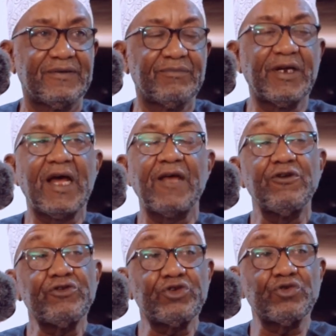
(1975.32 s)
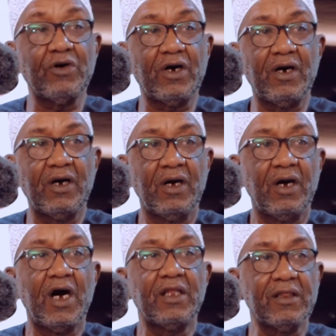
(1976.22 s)
But are you sure
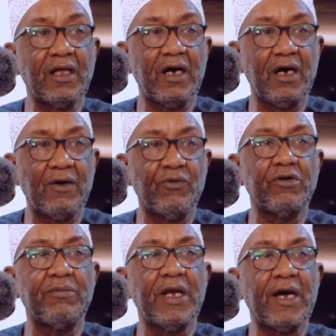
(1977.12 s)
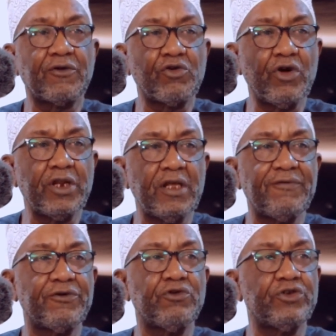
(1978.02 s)
Allah would be annoyed
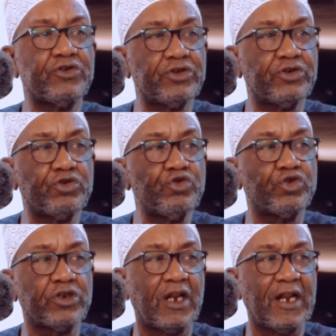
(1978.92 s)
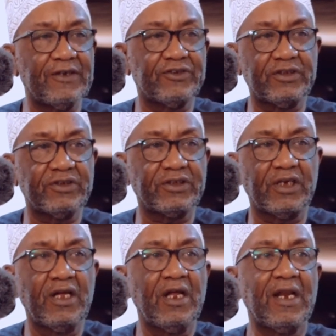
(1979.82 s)
if you institutionalize this thing?